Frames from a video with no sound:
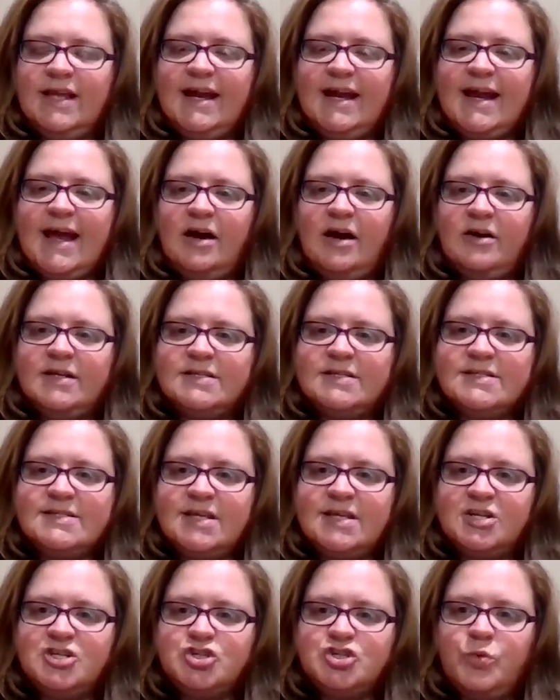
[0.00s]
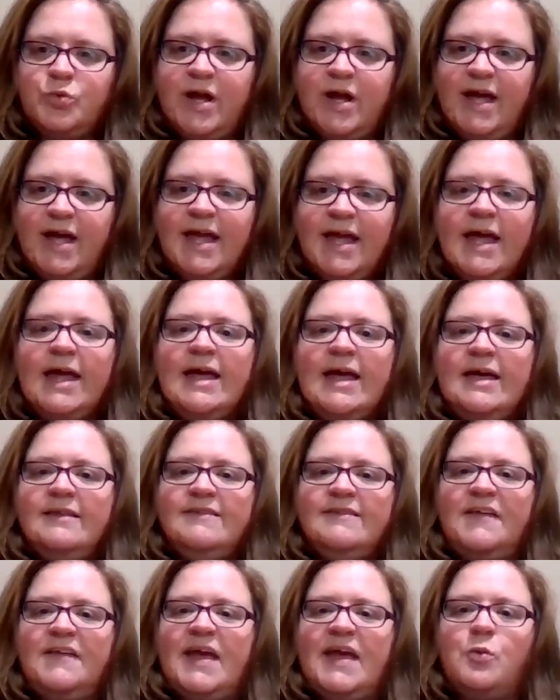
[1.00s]
laid out in such a way
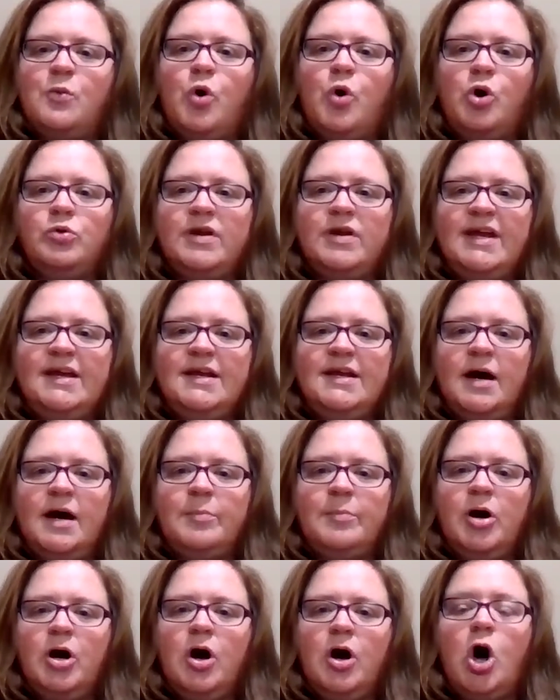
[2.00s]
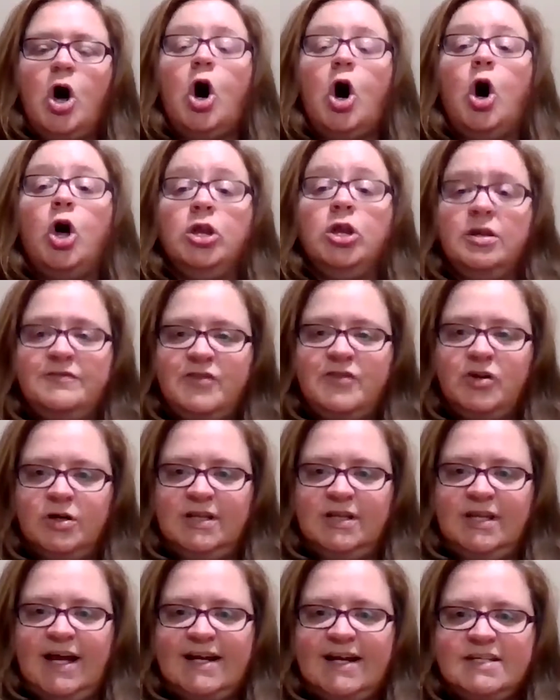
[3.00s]
that they won't eat up all of your
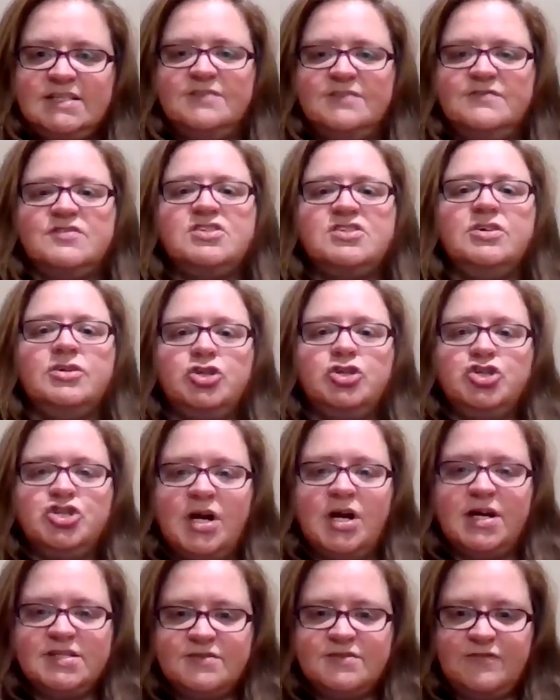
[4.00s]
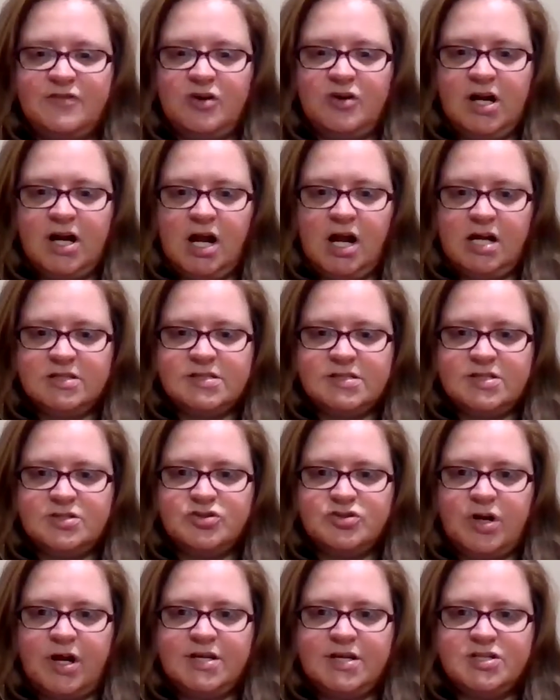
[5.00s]
electives just for a
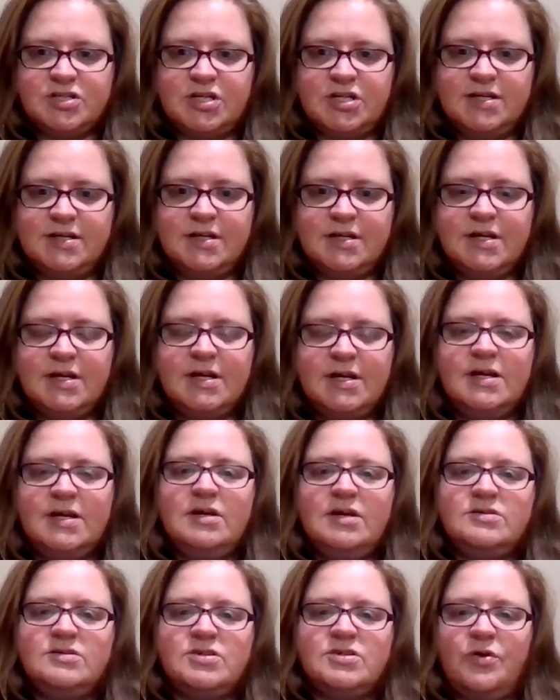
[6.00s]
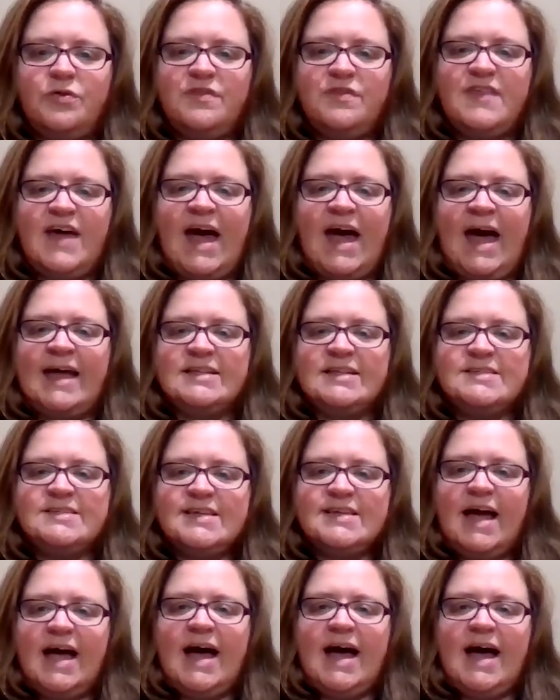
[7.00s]
concentration. So that's
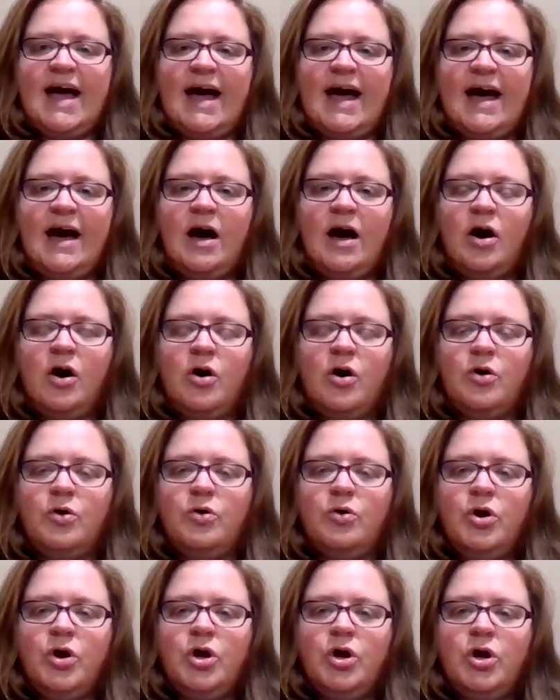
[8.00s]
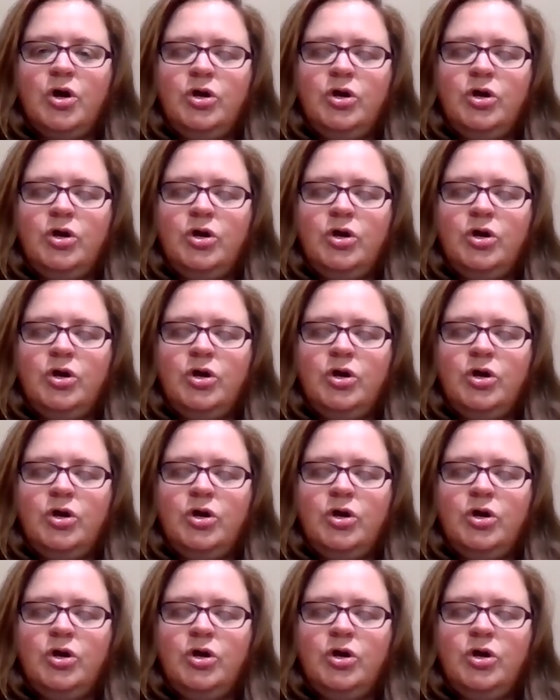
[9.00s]
how